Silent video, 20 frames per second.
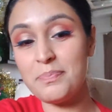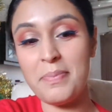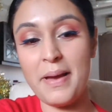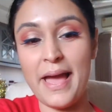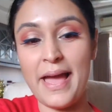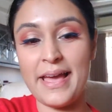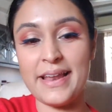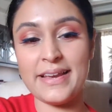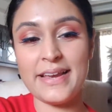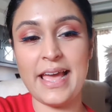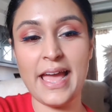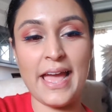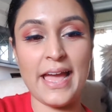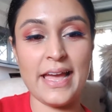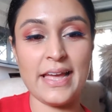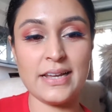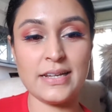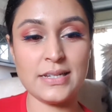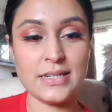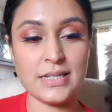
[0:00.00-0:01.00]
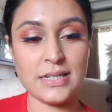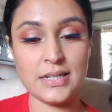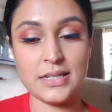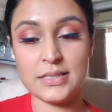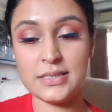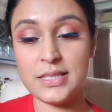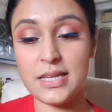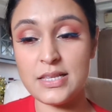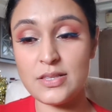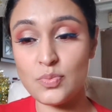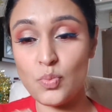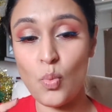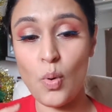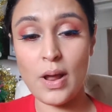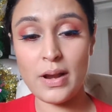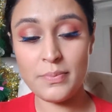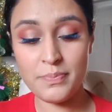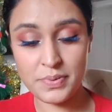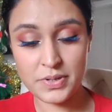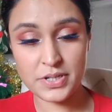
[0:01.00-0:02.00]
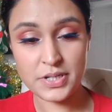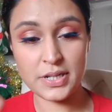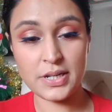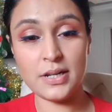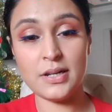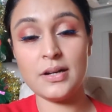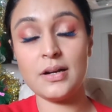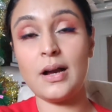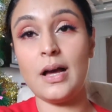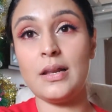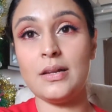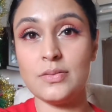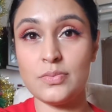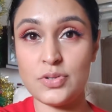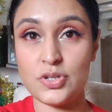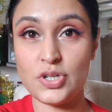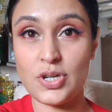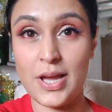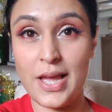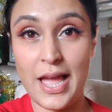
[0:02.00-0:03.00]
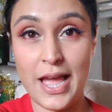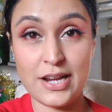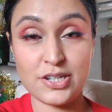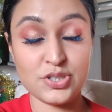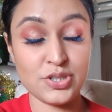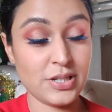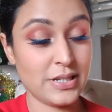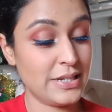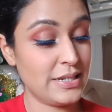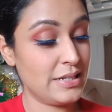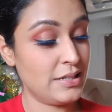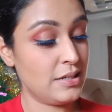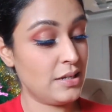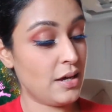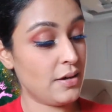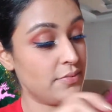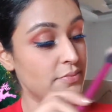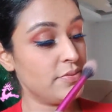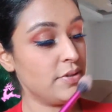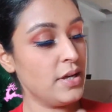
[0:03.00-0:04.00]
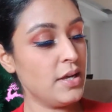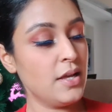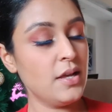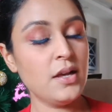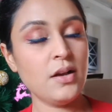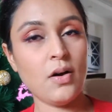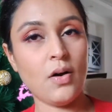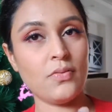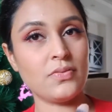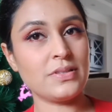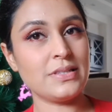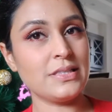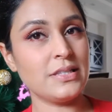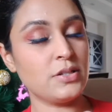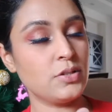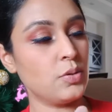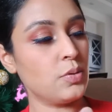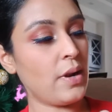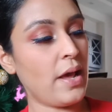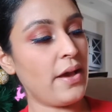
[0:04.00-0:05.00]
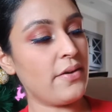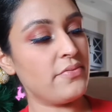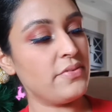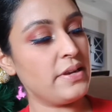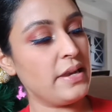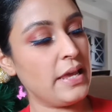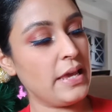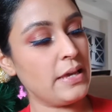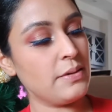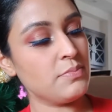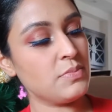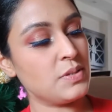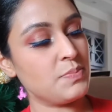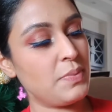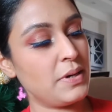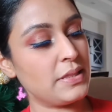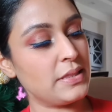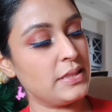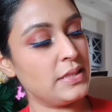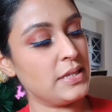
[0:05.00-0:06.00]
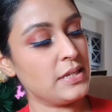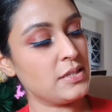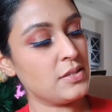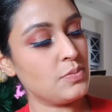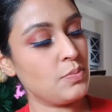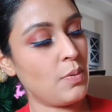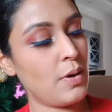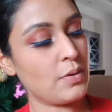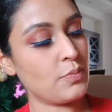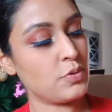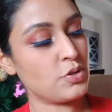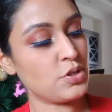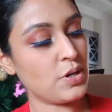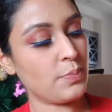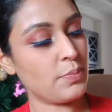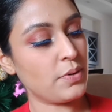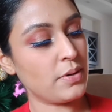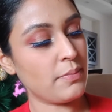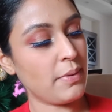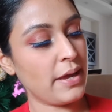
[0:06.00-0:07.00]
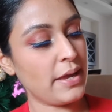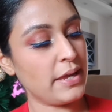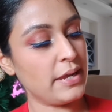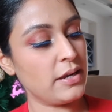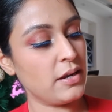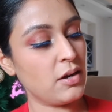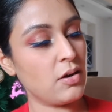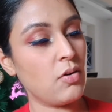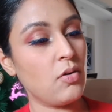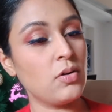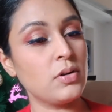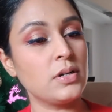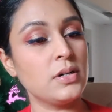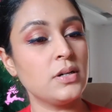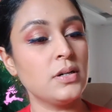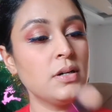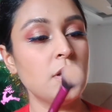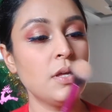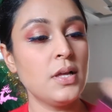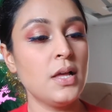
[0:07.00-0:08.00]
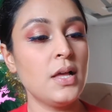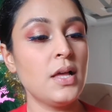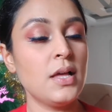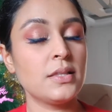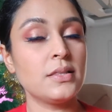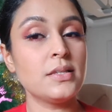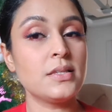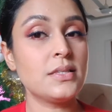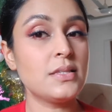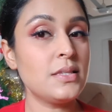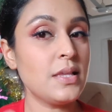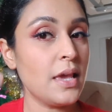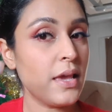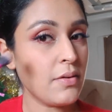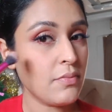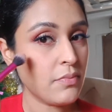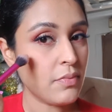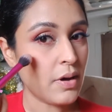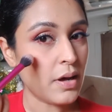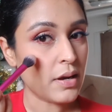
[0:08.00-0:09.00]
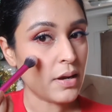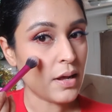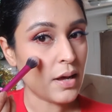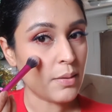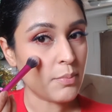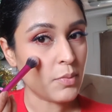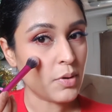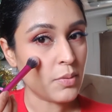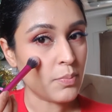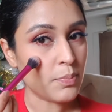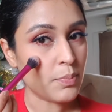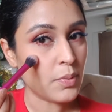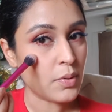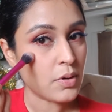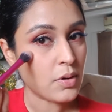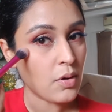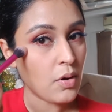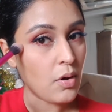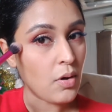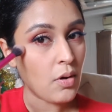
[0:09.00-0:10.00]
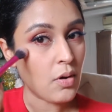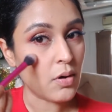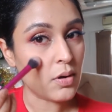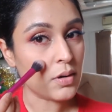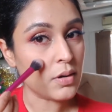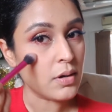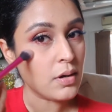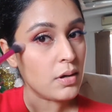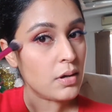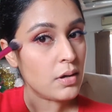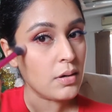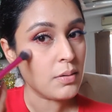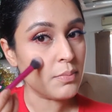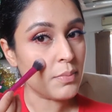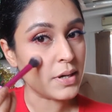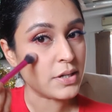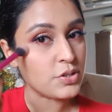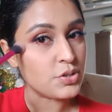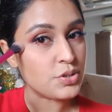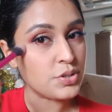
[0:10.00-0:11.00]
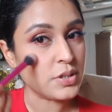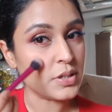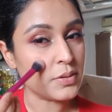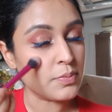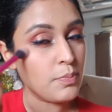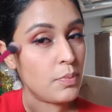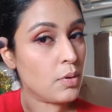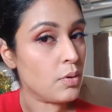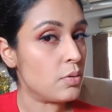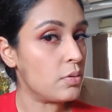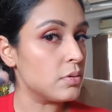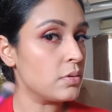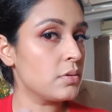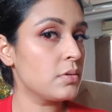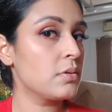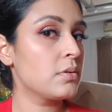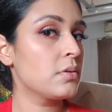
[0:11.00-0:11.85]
pan, and there's one particular color which I actually love. Obviously, they don't have names, but this one which I put in my inner corner, the same one I'm going to put on my cheekbone.